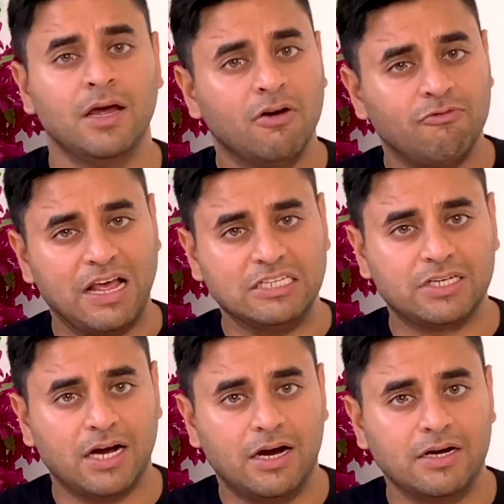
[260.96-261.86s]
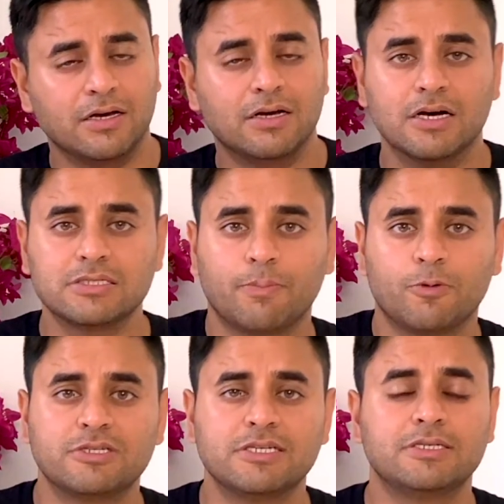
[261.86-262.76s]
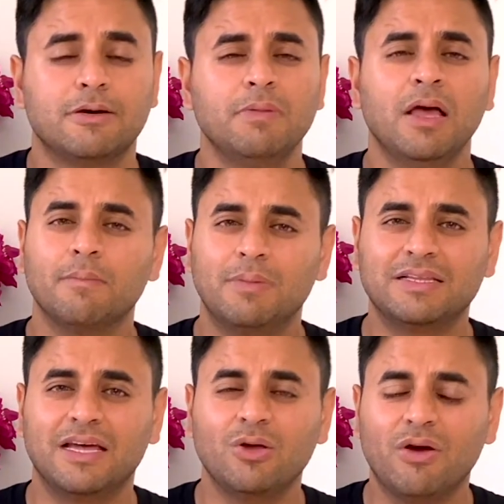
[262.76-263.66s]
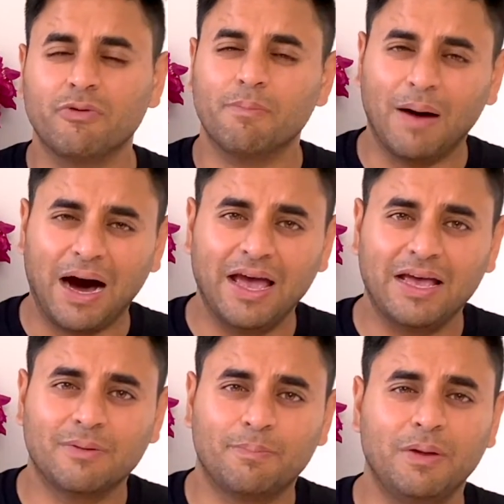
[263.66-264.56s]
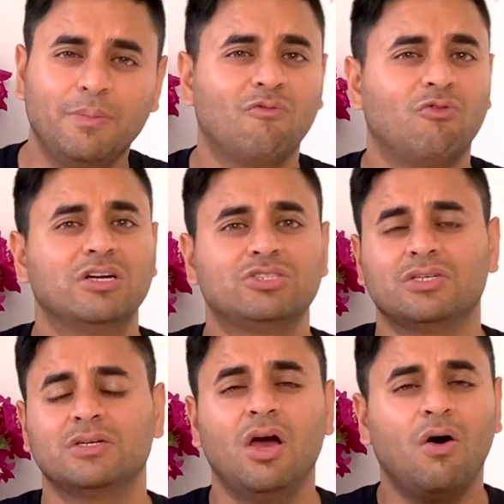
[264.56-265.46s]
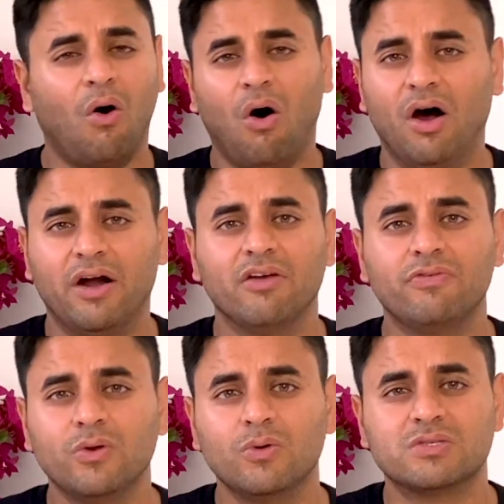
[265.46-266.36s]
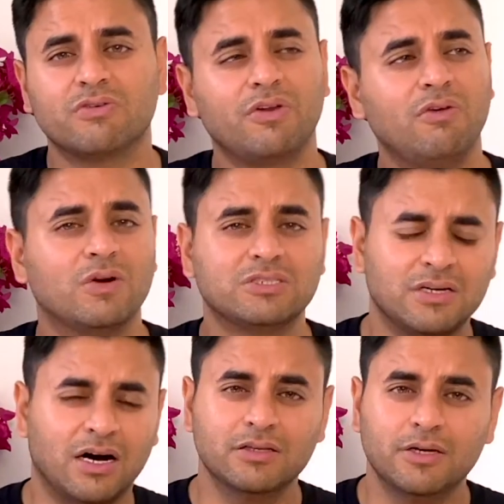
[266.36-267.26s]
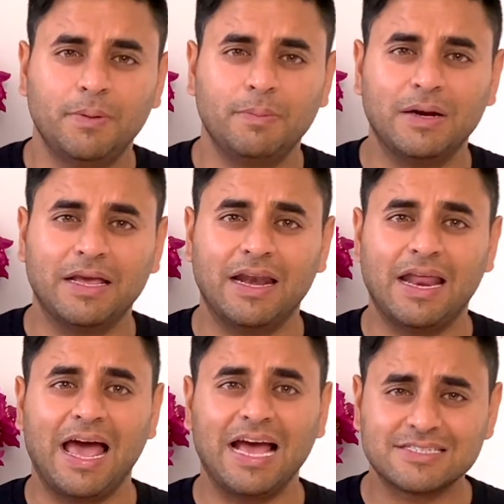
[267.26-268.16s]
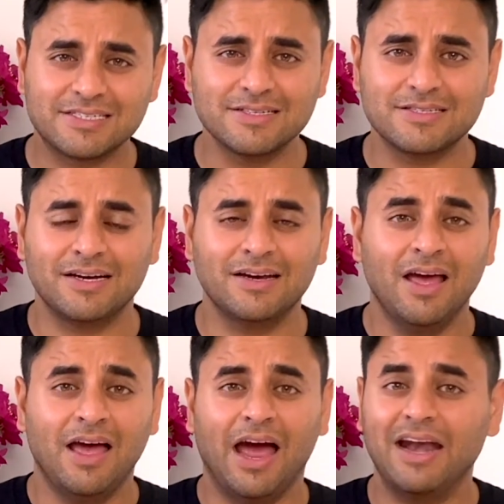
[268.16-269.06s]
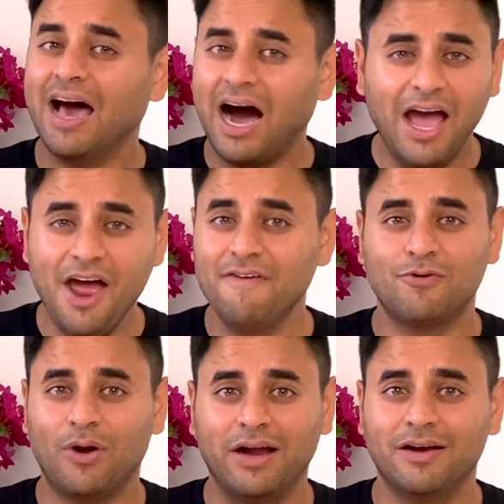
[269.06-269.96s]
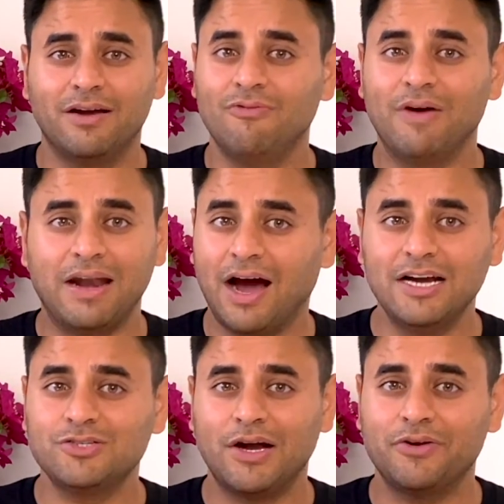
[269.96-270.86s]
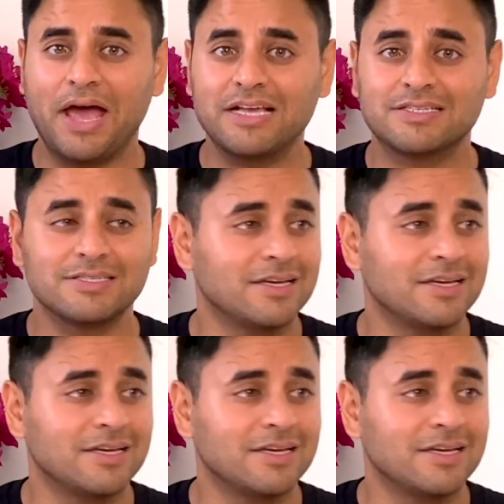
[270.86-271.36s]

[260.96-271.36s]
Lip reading: flashcard support system, but then you have to buy the premium version, or if you use a free version, other people can access it. And I have tried it. When I tried,